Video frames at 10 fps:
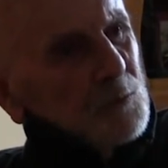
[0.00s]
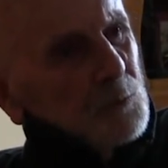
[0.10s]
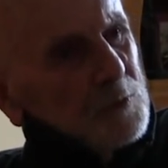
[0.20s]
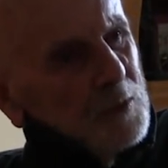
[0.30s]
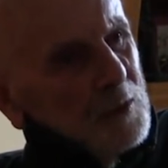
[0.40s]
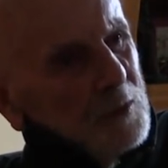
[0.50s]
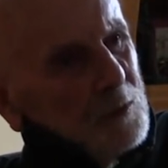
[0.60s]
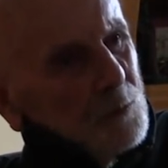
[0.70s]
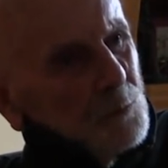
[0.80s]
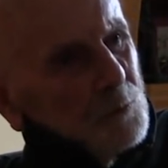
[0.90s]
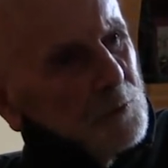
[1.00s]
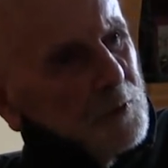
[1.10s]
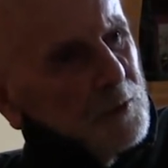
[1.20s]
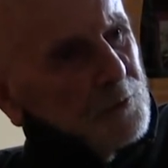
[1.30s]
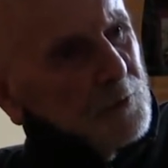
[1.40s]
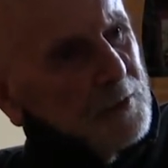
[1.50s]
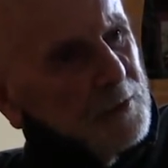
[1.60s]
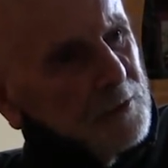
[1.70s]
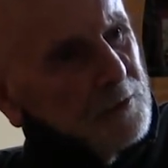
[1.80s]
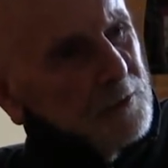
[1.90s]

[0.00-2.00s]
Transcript: And at the end